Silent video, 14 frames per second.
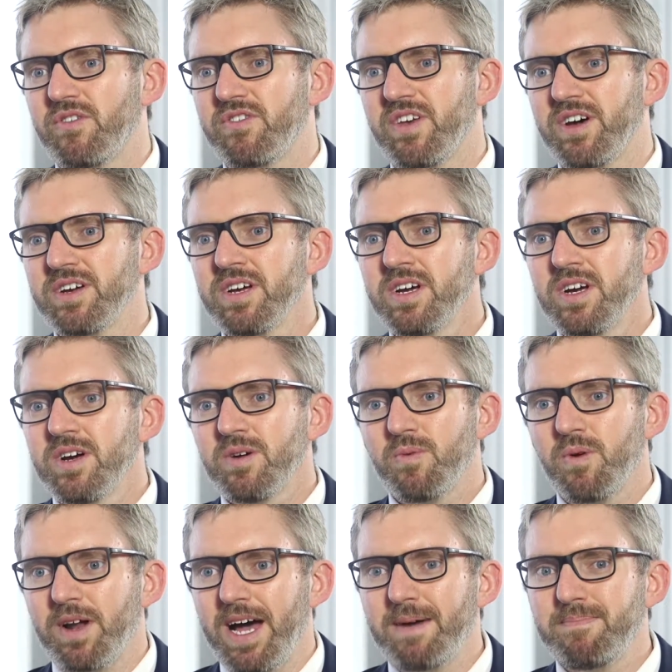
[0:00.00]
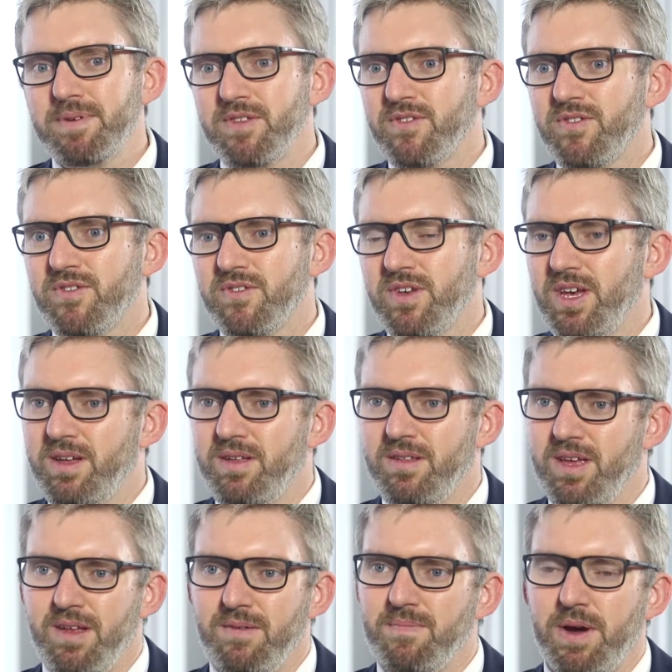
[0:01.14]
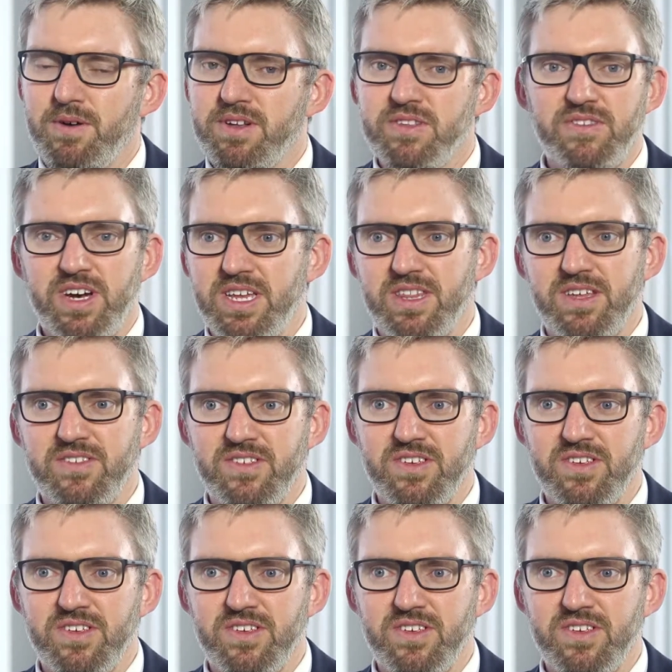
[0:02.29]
So what happens in periods like this